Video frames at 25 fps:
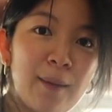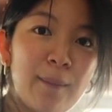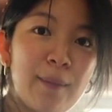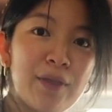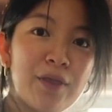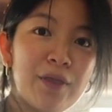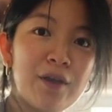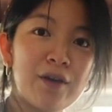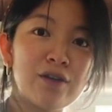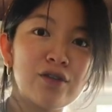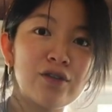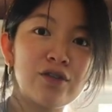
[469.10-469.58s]

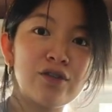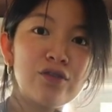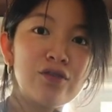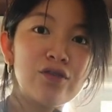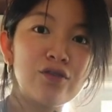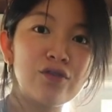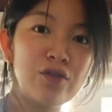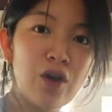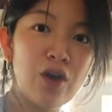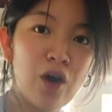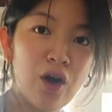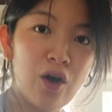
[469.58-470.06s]
but they're
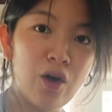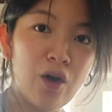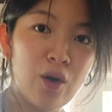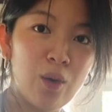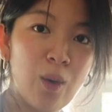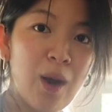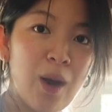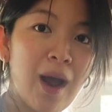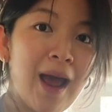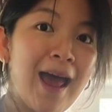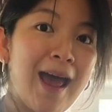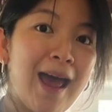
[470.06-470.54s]

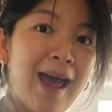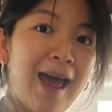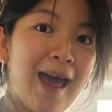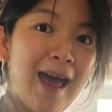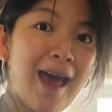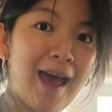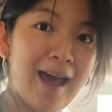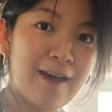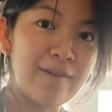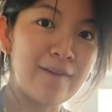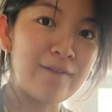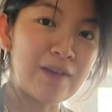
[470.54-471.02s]
so
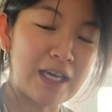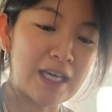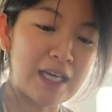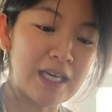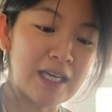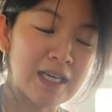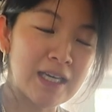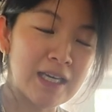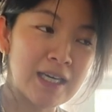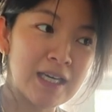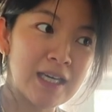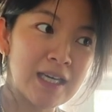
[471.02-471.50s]

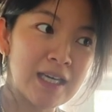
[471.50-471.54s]
heavy